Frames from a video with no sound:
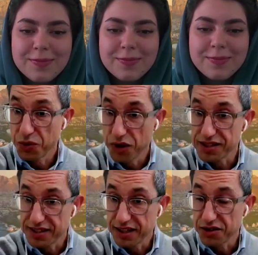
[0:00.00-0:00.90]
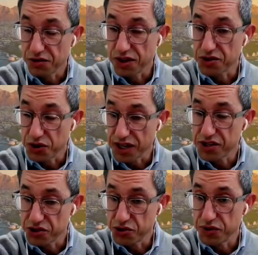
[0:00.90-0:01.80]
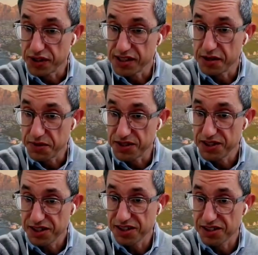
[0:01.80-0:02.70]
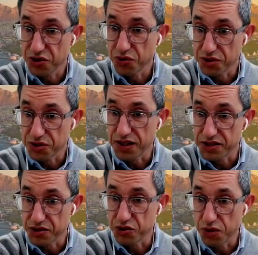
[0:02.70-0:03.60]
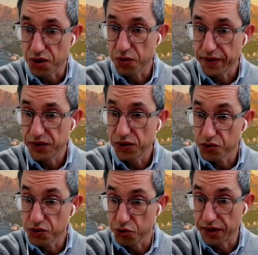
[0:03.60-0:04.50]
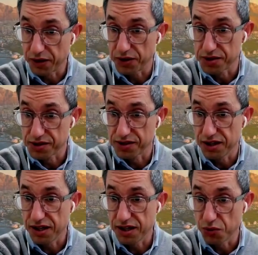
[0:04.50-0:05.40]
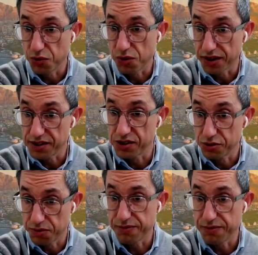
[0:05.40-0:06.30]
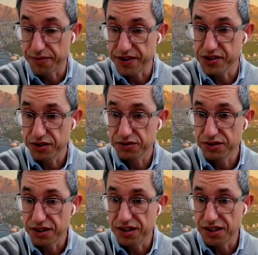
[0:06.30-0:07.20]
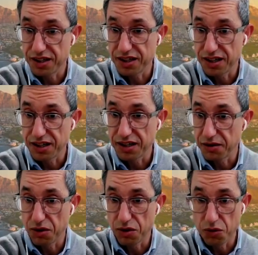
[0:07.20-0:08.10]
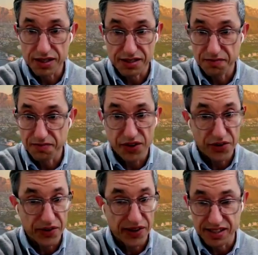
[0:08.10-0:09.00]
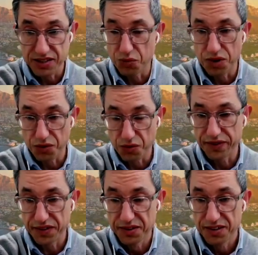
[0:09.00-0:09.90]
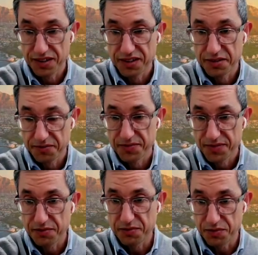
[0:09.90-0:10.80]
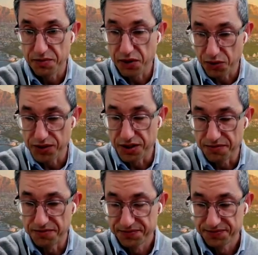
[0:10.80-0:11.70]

One last thing, congratulations to the ECPG. It's always a pleasure to work with you also because your work is super professional, always very easy to work with. Very well done.